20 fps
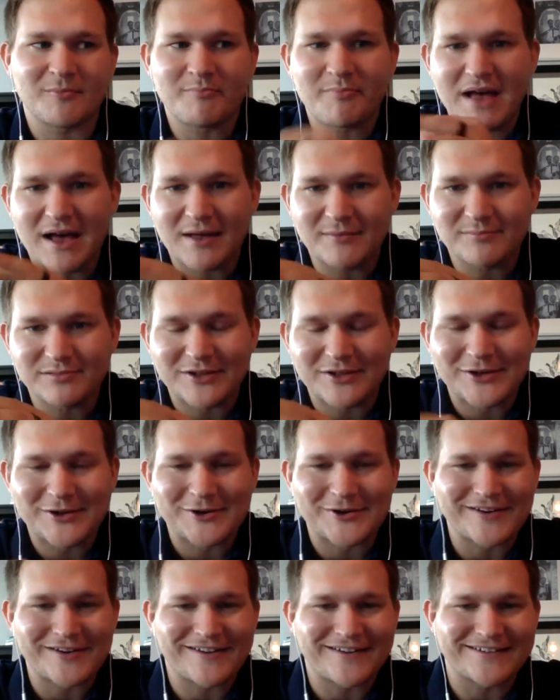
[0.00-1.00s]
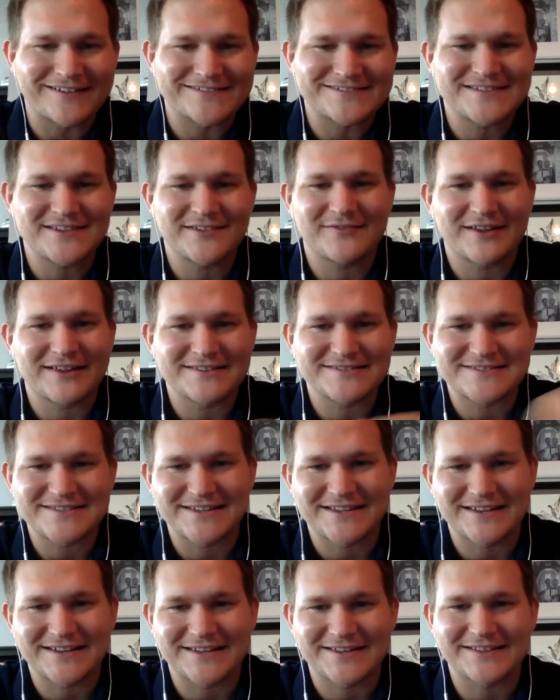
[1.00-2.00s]
bad blood or not, see if I could
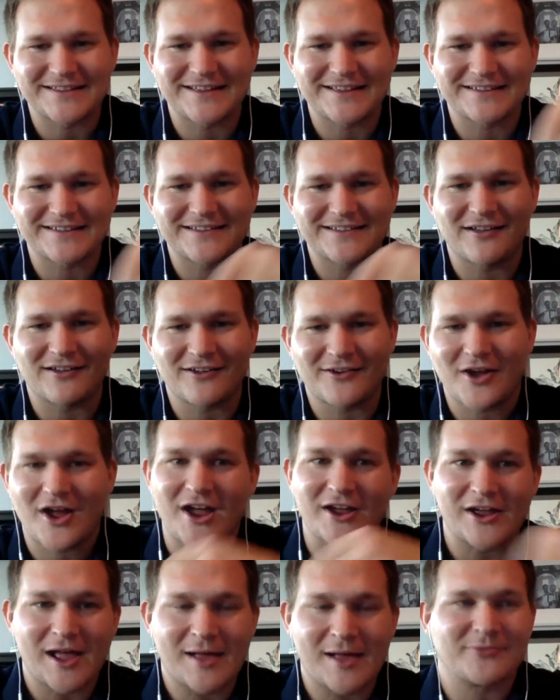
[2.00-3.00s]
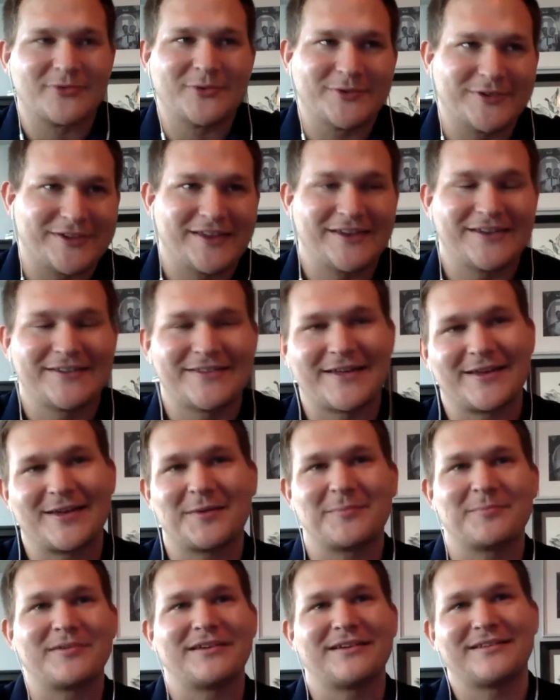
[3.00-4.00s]
see any, I absolutely hated that
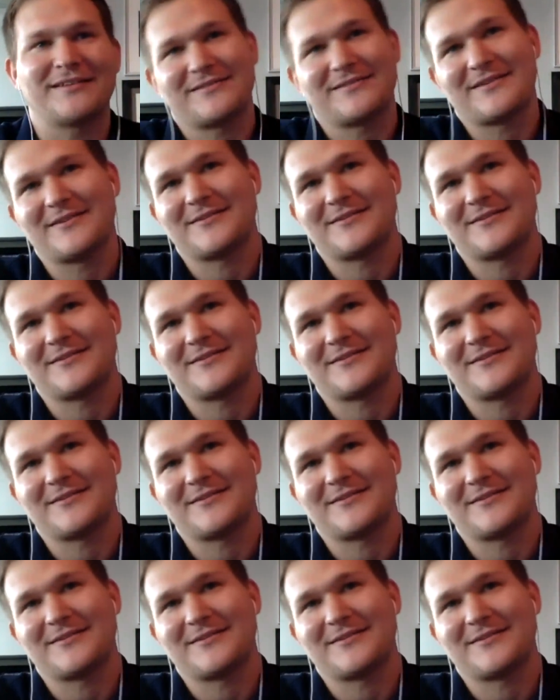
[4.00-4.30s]
company, and